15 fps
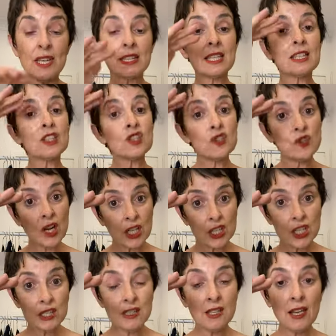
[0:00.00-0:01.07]
There's
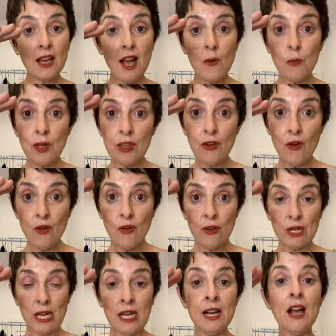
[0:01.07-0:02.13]
instructions that come with your
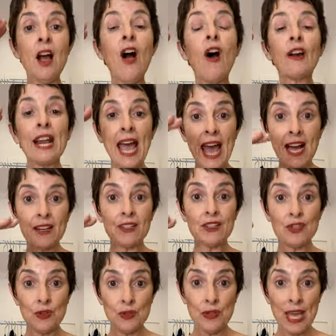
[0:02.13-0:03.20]
order on how to
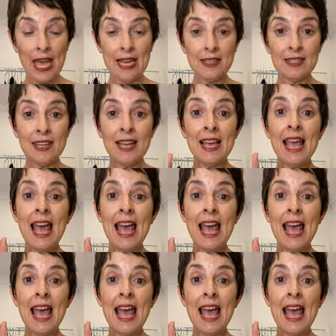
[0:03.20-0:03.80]
do that.